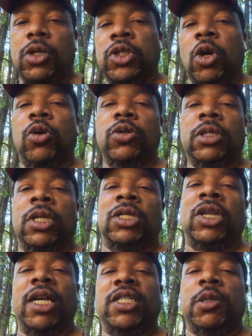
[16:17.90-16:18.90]
So the
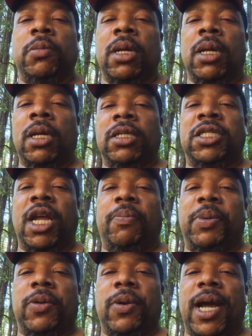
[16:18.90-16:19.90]
Dutch
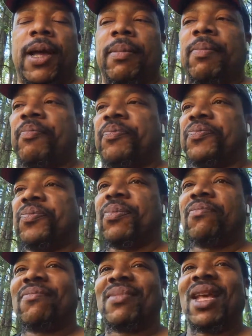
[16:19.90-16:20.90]
Shepherd, right?
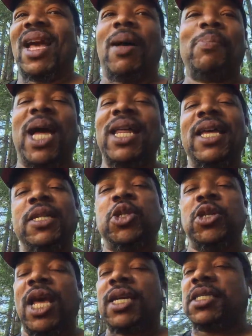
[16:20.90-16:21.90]
I'm not
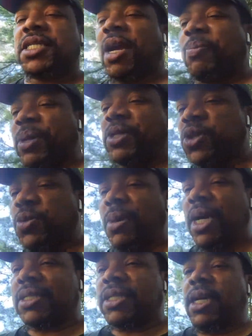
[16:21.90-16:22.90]
into that Shepherd too
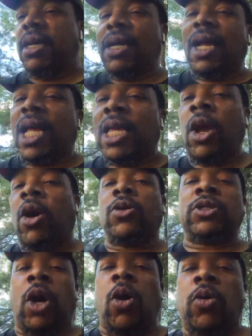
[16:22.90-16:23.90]
much. The
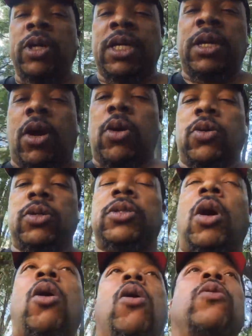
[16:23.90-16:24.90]

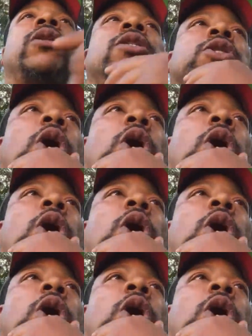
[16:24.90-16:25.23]
only